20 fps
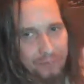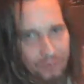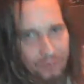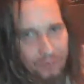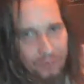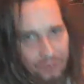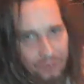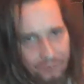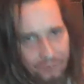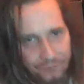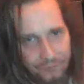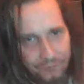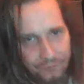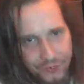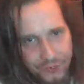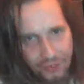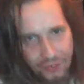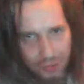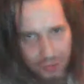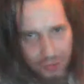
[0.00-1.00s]
I can't
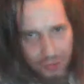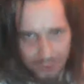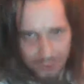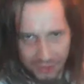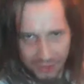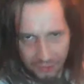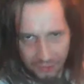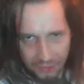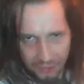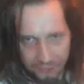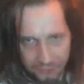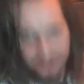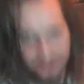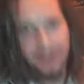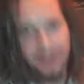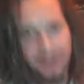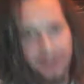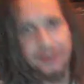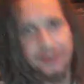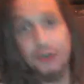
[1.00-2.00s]
slide my nail
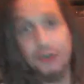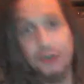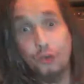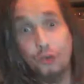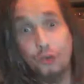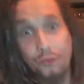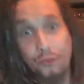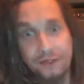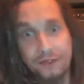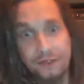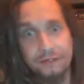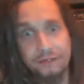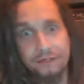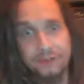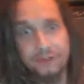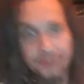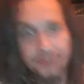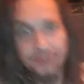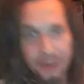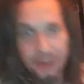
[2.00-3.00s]
underneath it
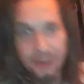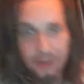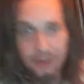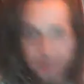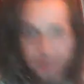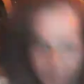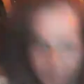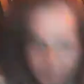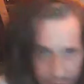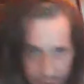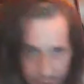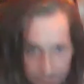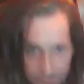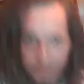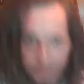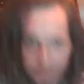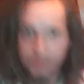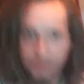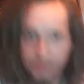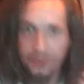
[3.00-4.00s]
noiselessly and do
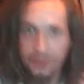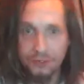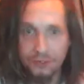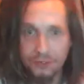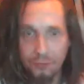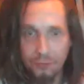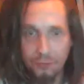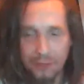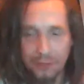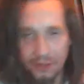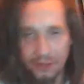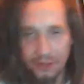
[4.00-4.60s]
a nice long bend.